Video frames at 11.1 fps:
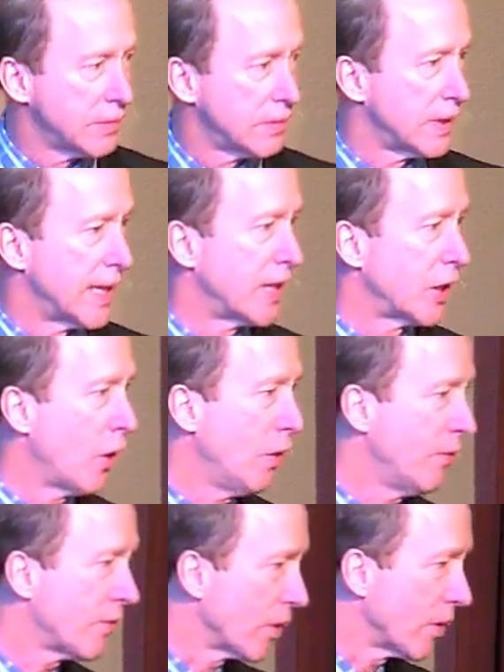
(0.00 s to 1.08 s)
and
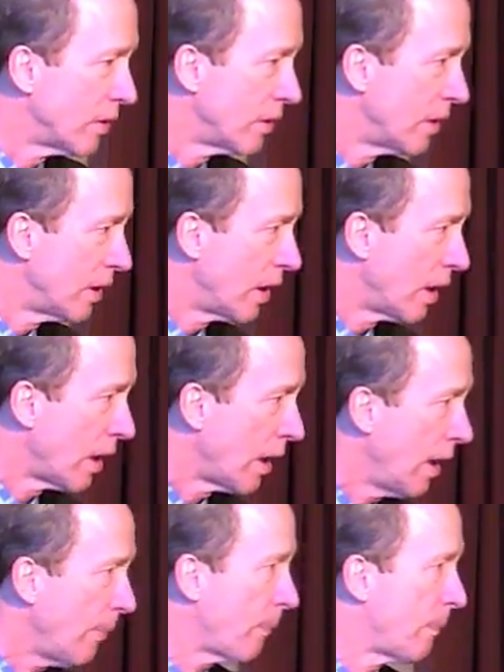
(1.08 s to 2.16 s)
over, up
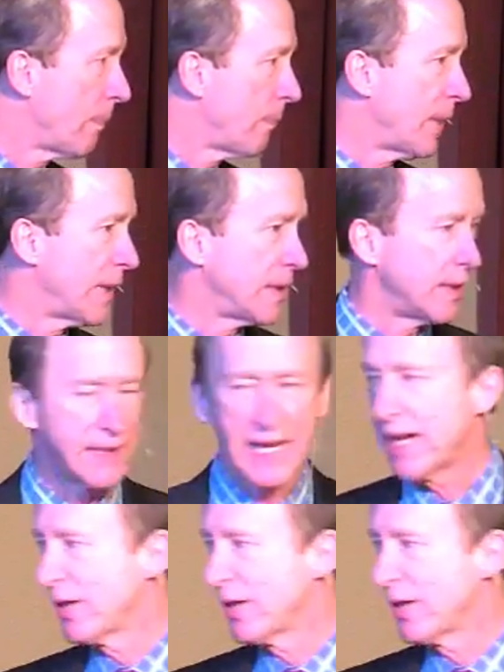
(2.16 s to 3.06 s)
and down